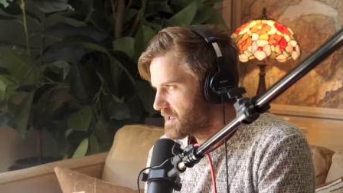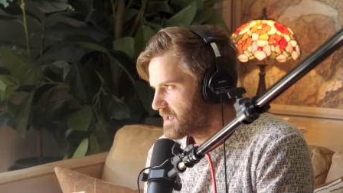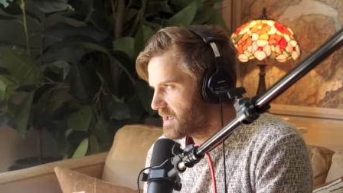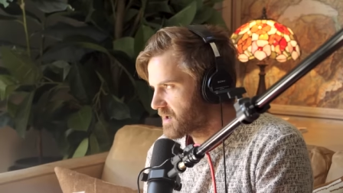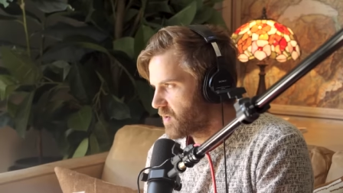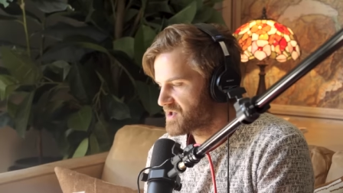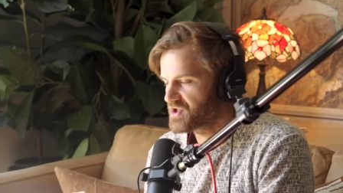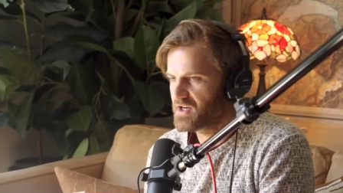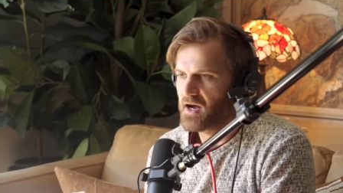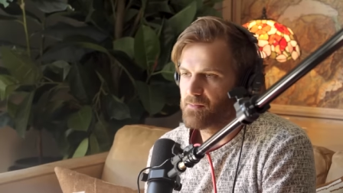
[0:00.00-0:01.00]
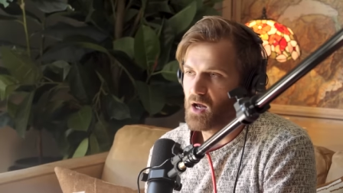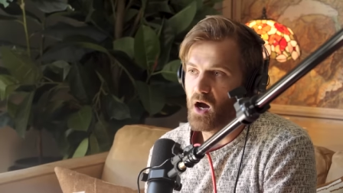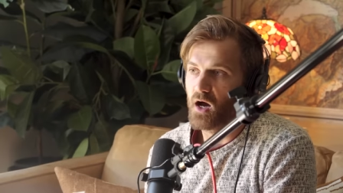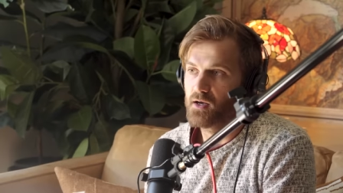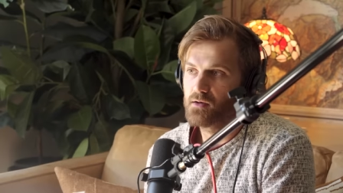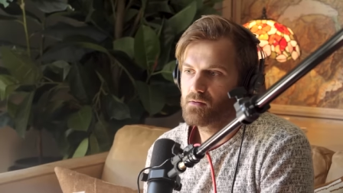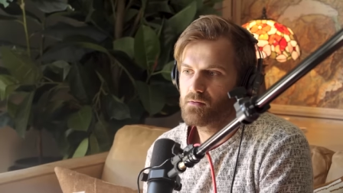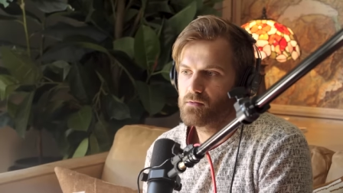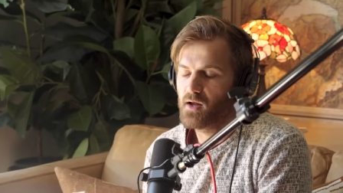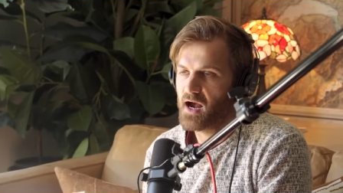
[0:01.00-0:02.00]
a question I'm not
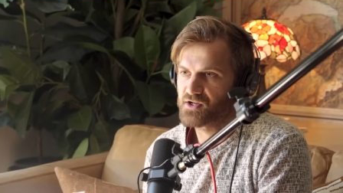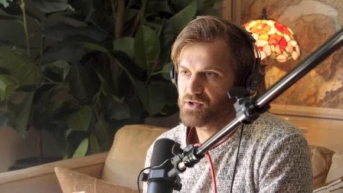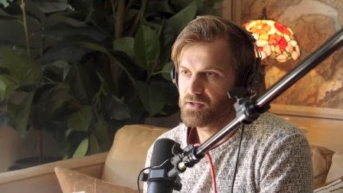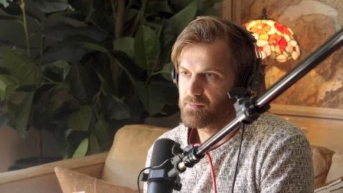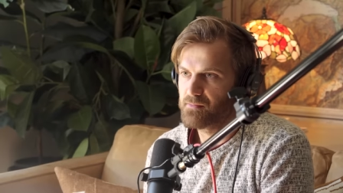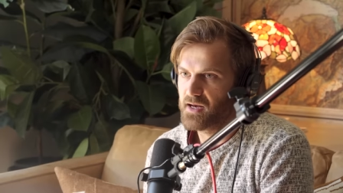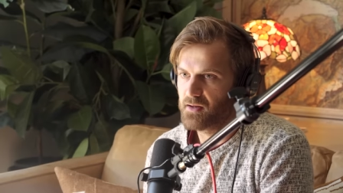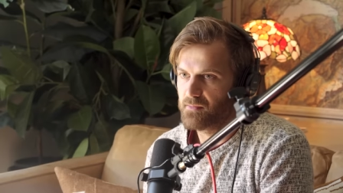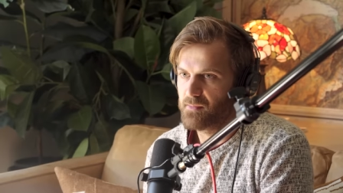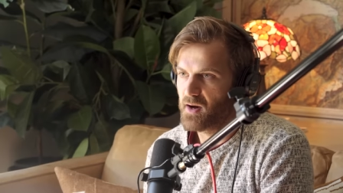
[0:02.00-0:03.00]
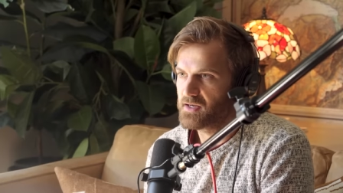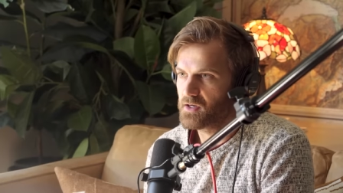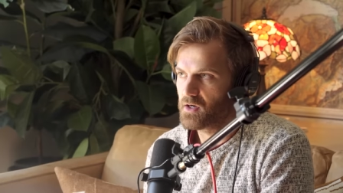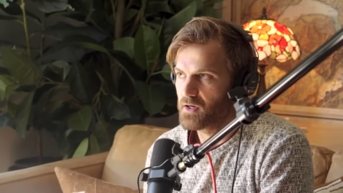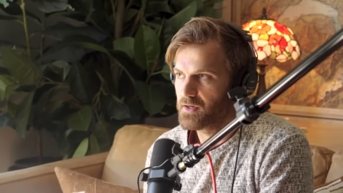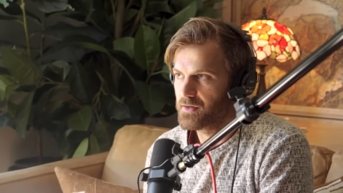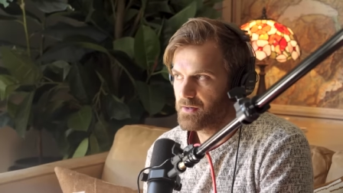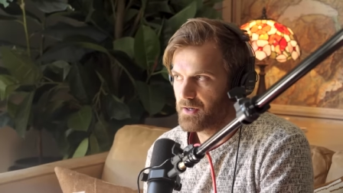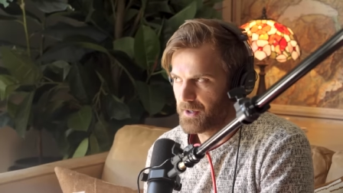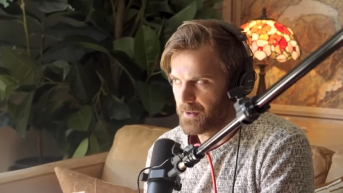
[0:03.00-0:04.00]
actually made up my mind on.
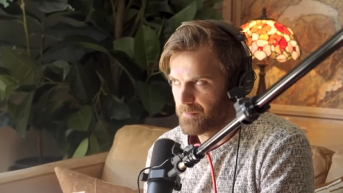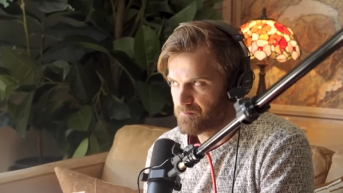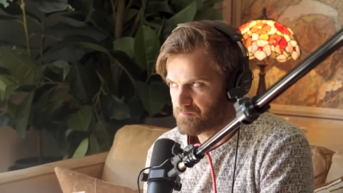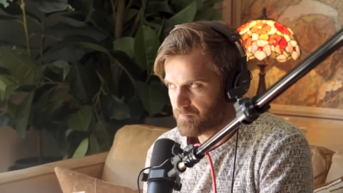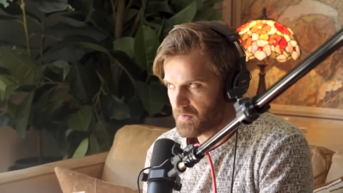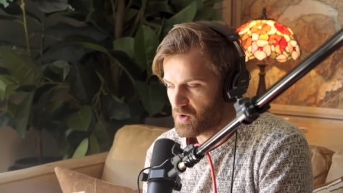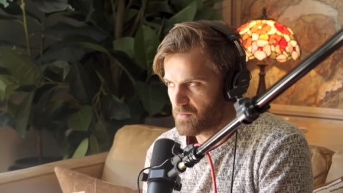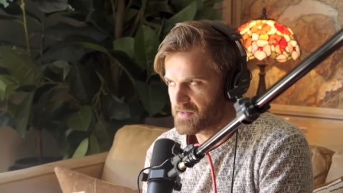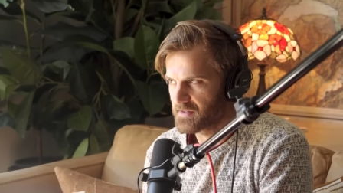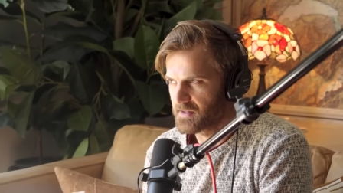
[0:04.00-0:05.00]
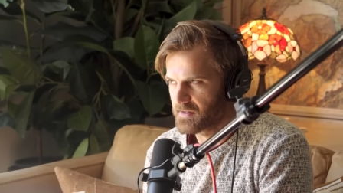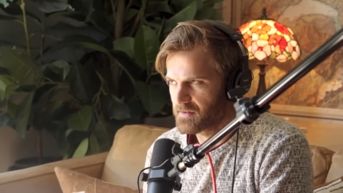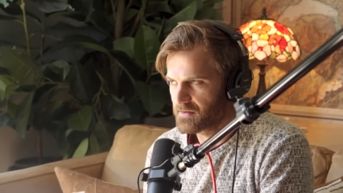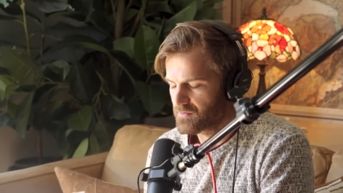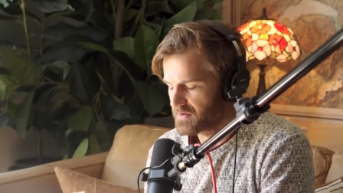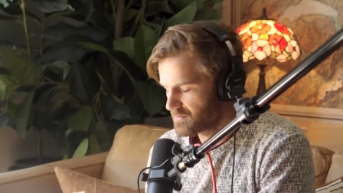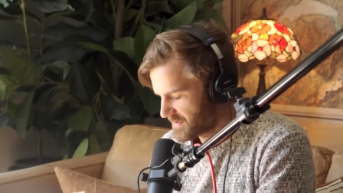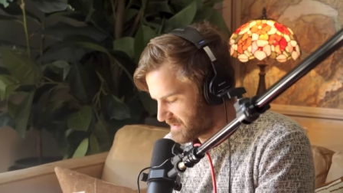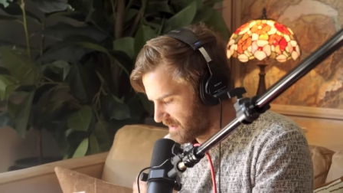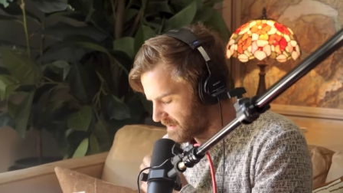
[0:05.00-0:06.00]
Um, you know, I recently re-
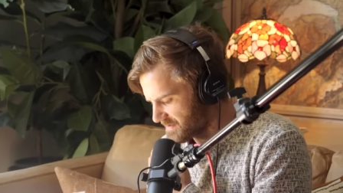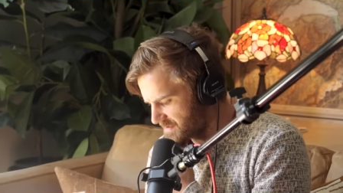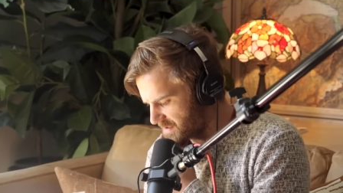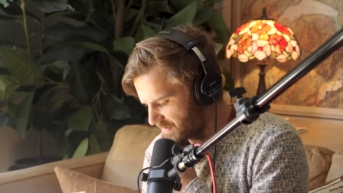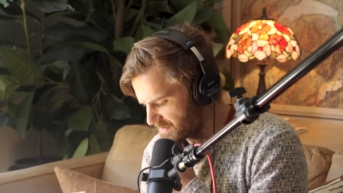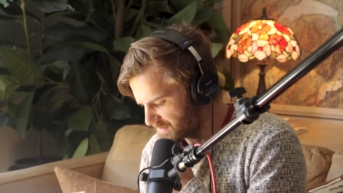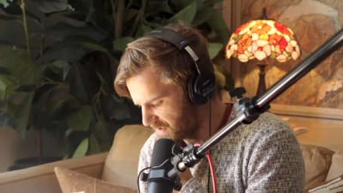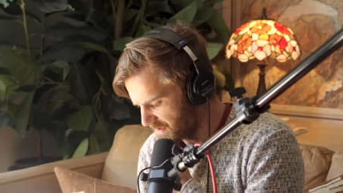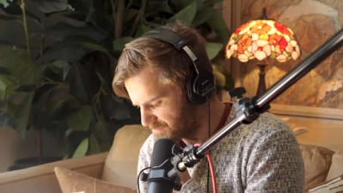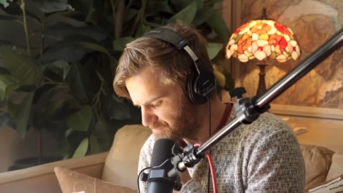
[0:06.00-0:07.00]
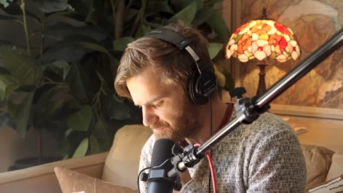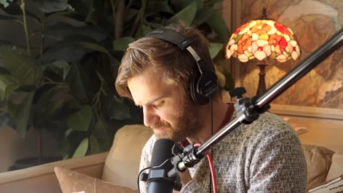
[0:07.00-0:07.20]
recently listened to this um,